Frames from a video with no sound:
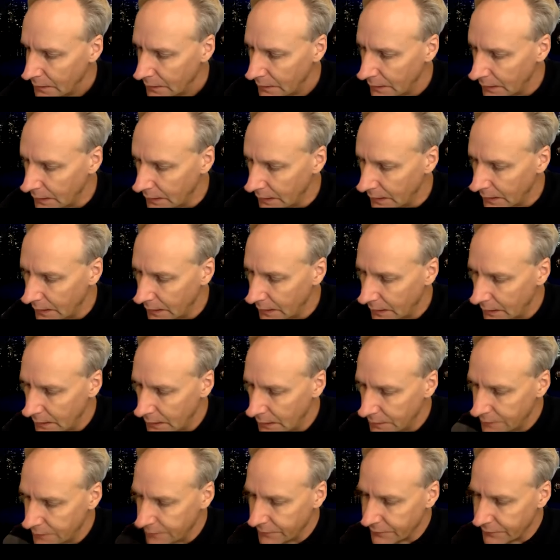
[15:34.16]

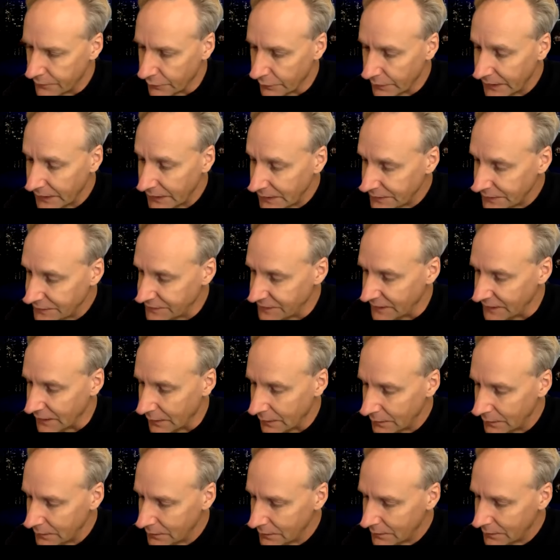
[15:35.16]
And 3G,
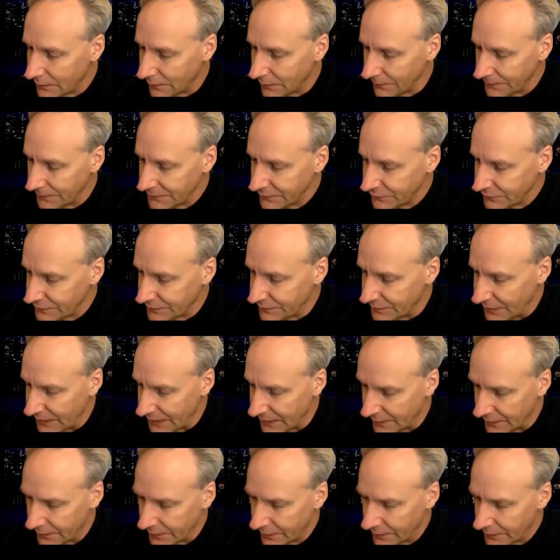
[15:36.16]
oh, this one's
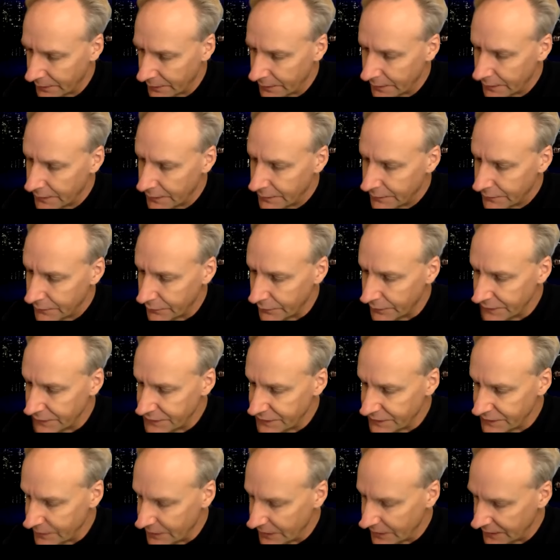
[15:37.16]
better.
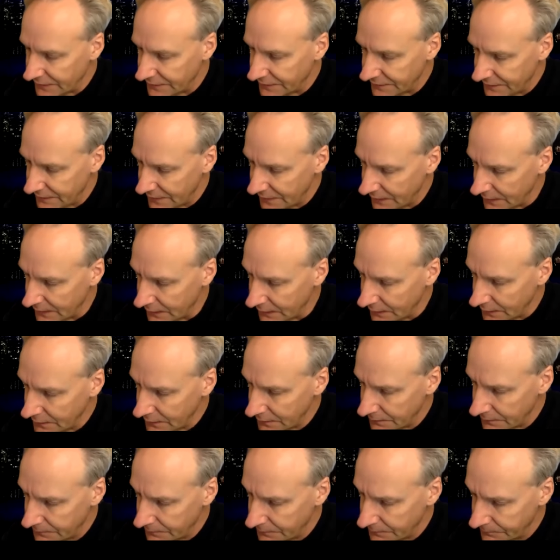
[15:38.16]
3G minus
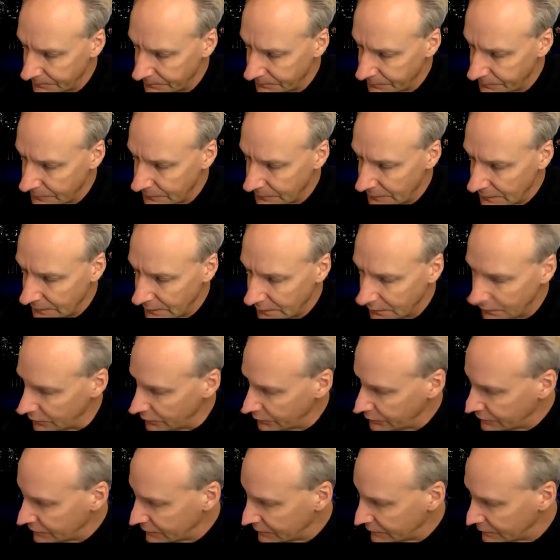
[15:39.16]
10,
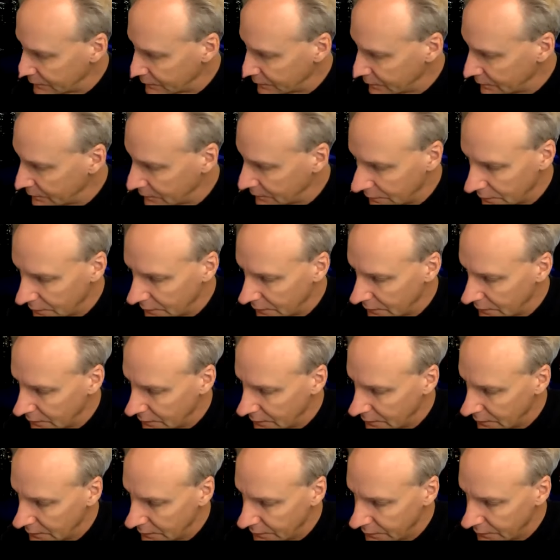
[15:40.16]
oops,
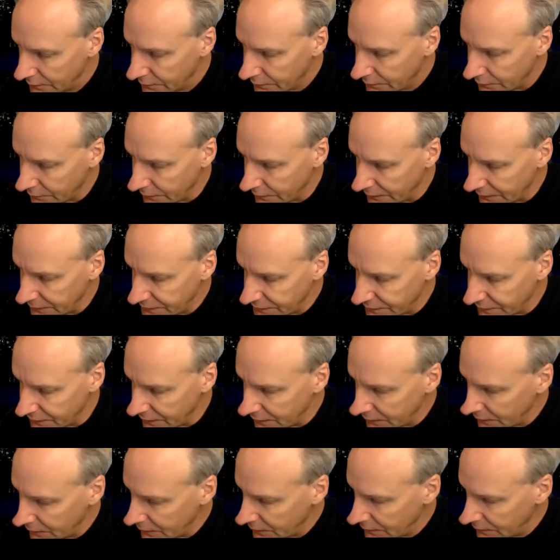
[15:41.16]

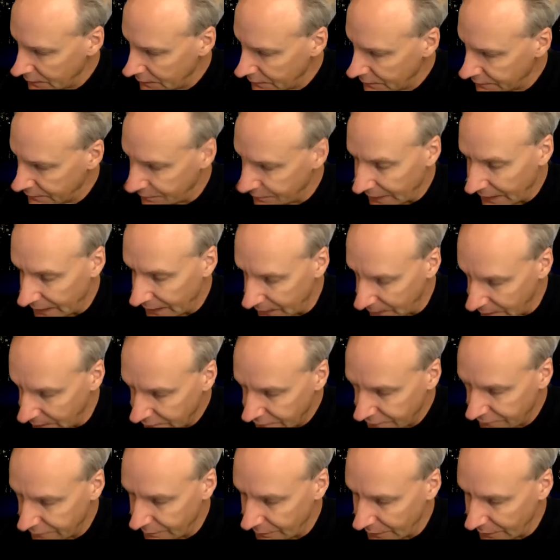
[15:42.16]
3G space